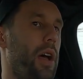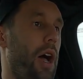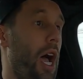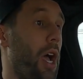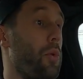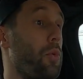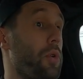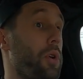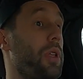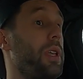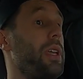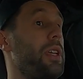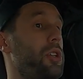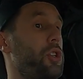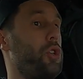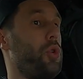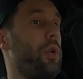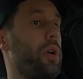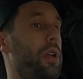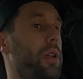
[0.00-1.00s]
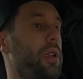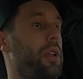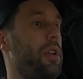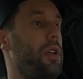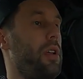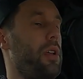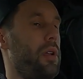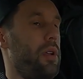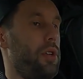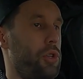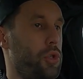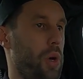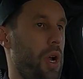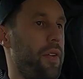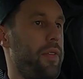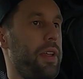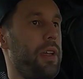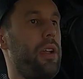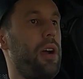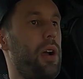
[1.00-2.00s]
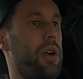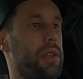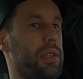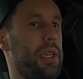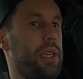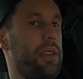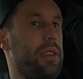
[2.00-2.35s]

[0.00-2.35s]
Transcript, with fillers: I really enjoy driving cars